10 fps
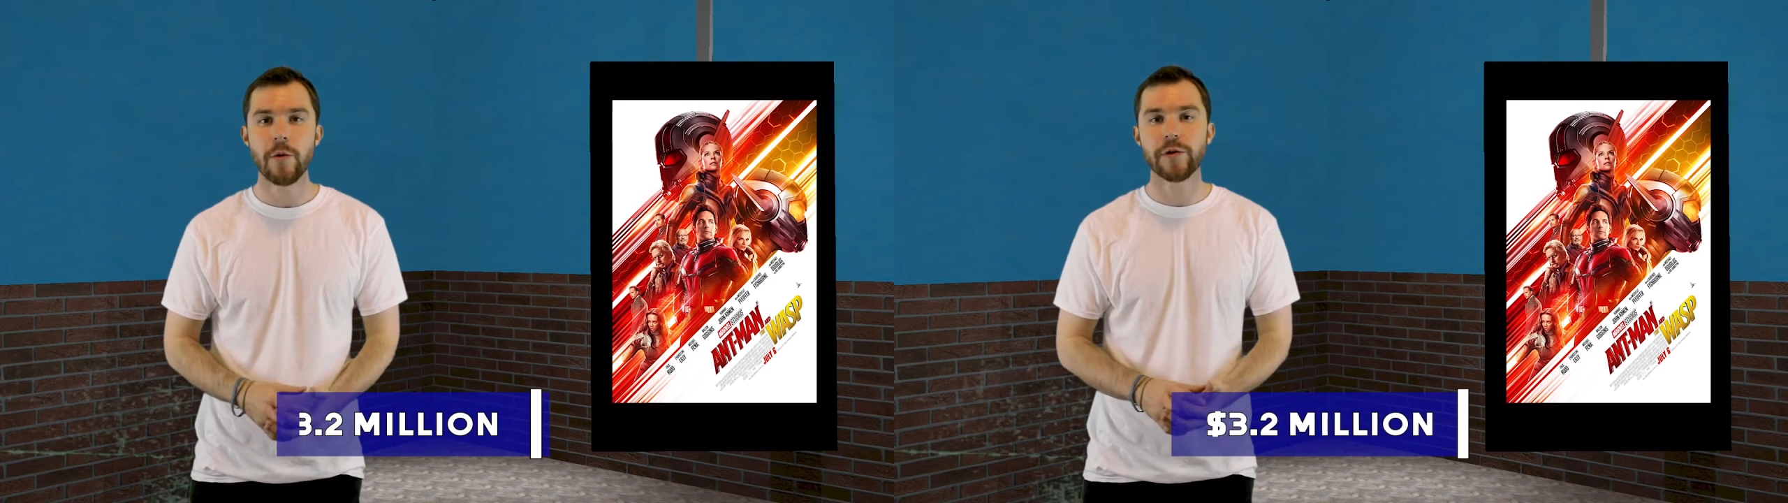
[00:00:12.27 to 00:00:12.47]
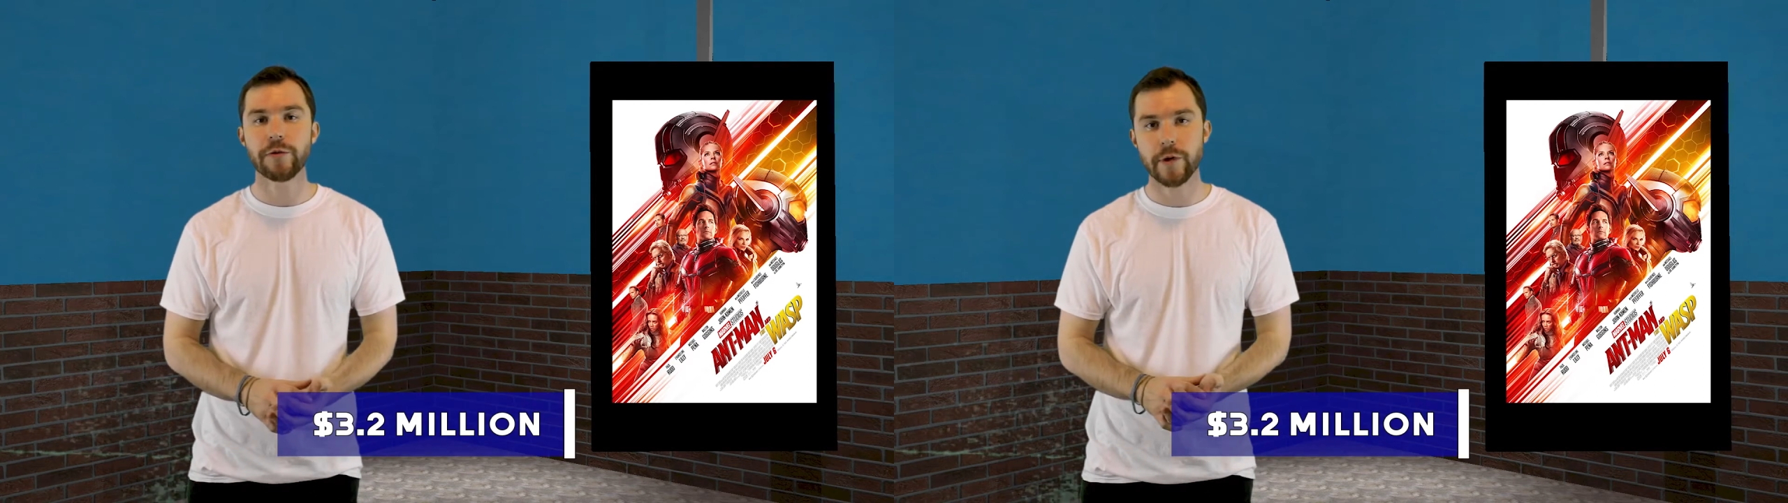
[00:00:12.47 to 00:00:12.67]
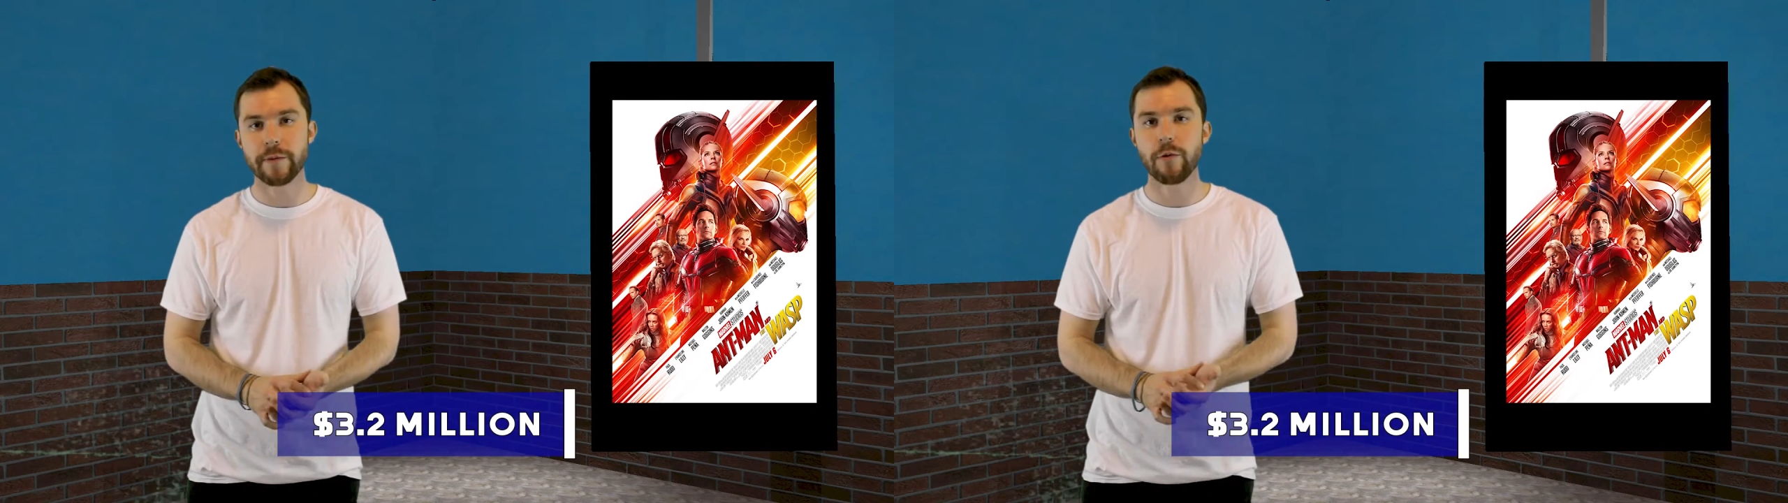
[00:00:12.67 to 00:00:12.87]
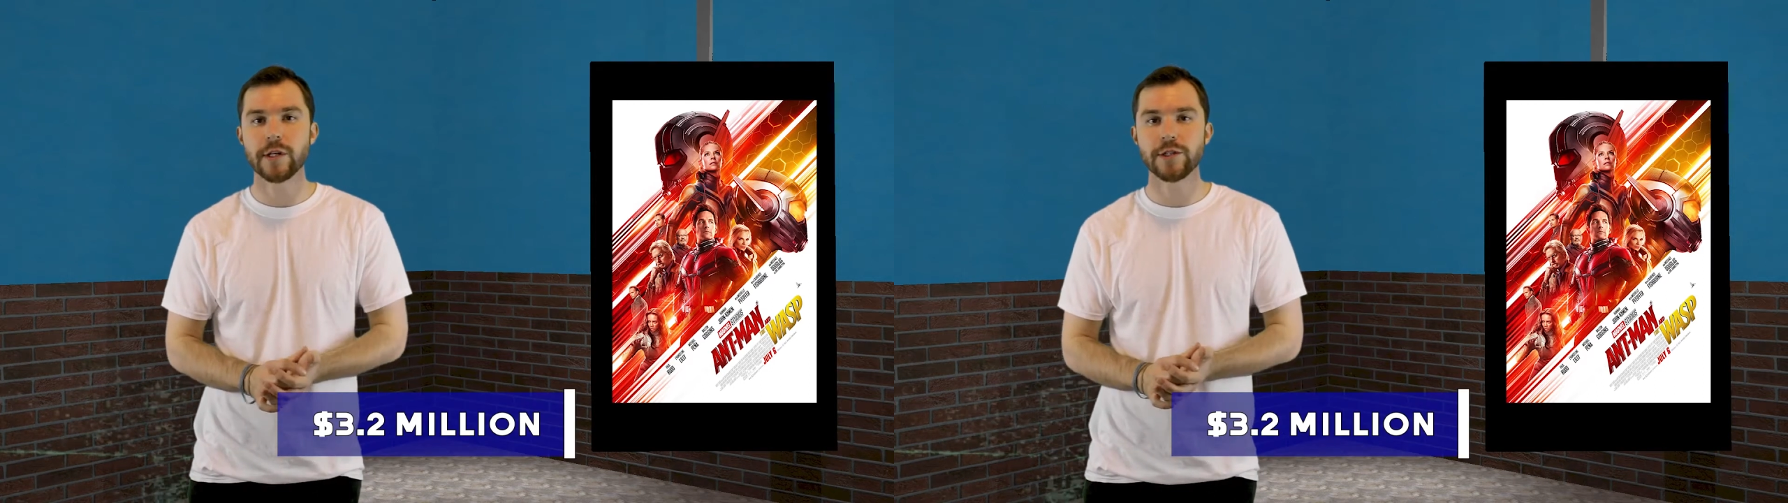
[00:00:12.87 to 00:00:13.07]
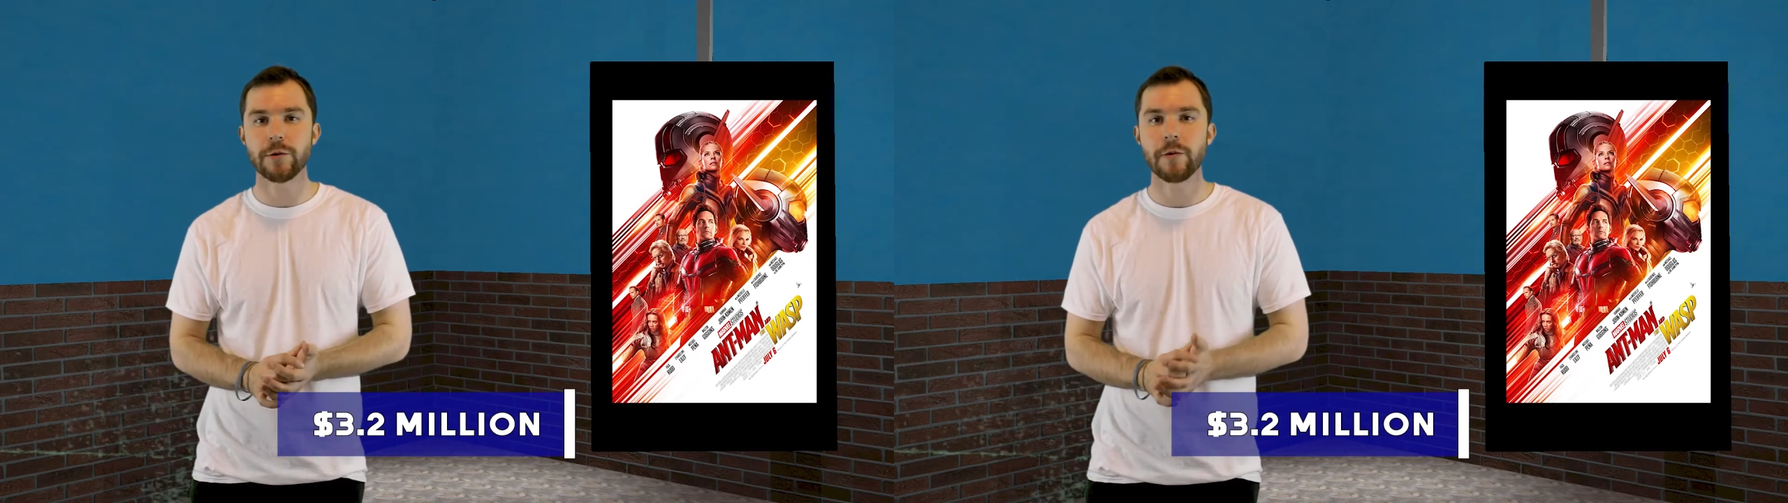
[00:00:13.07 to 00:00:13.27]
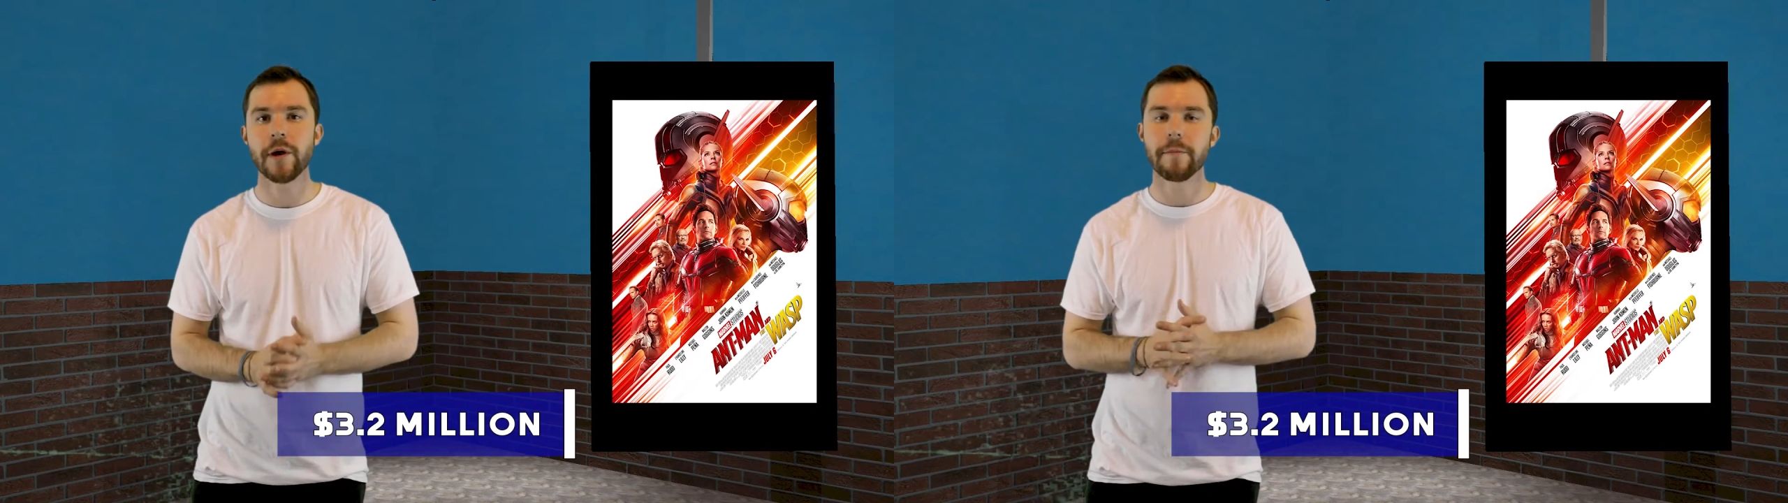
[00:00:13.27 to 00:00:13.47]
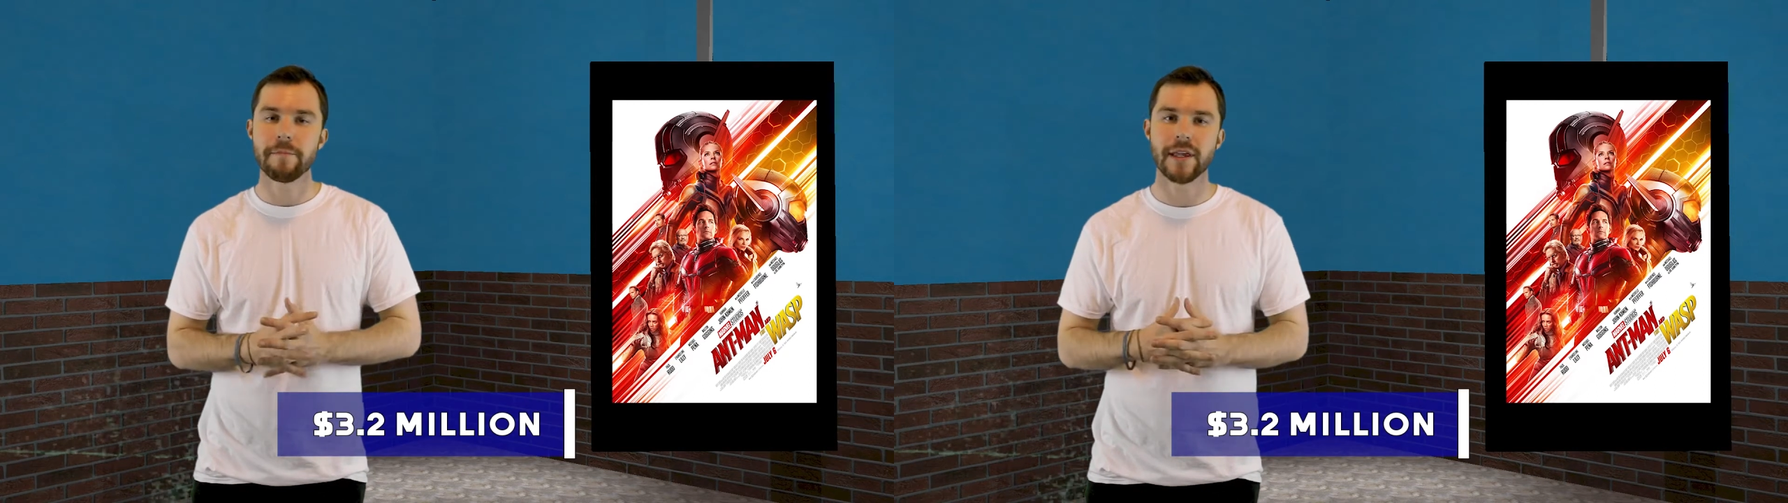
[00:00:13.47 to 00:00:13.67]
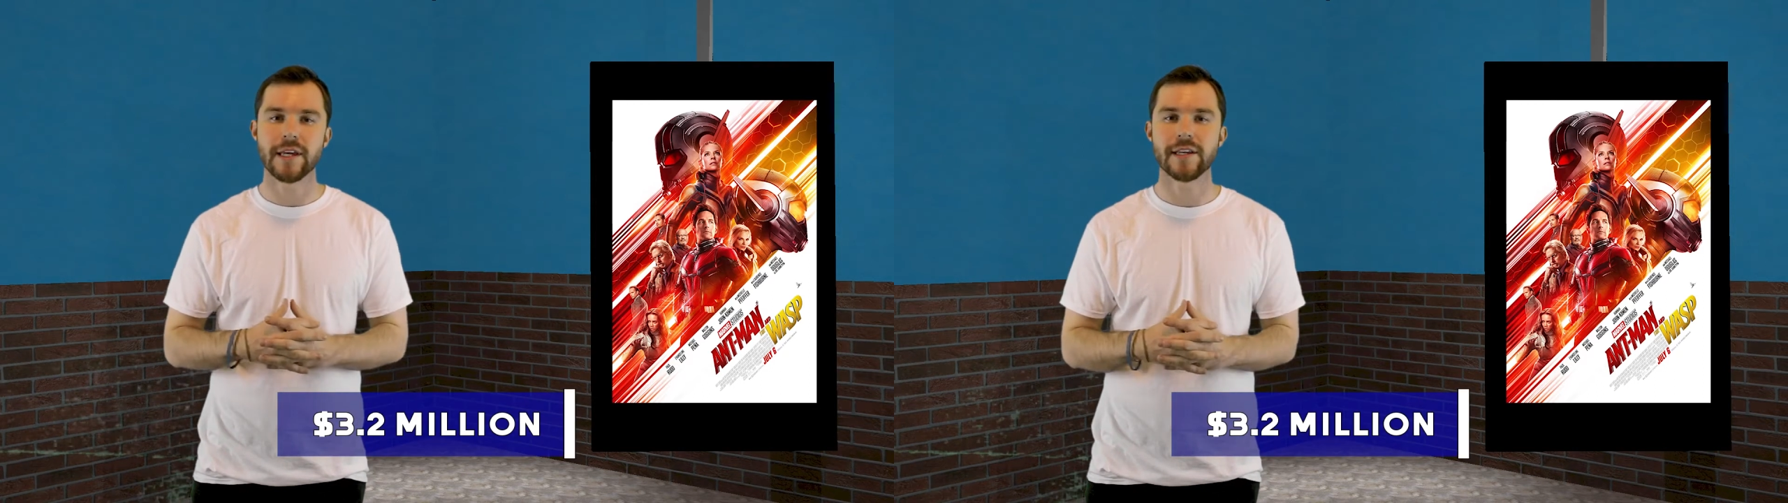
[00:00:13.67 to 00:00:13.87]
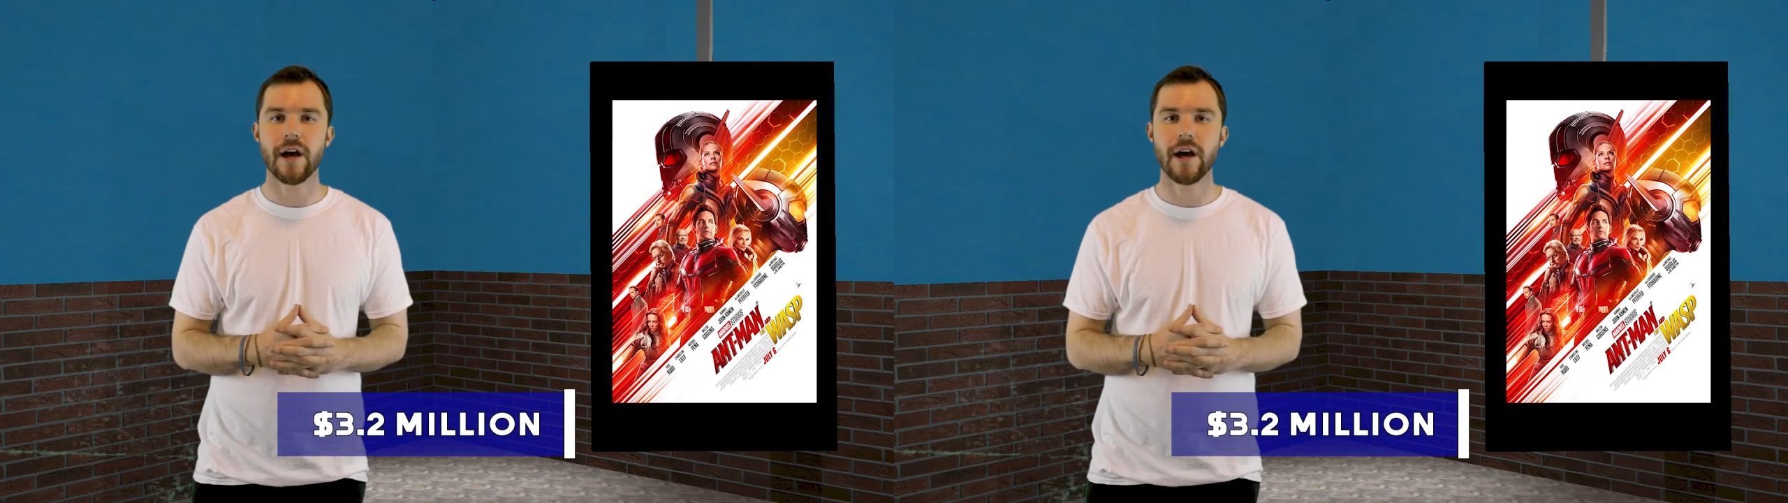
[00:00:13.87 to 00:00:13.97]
with $3.2 million.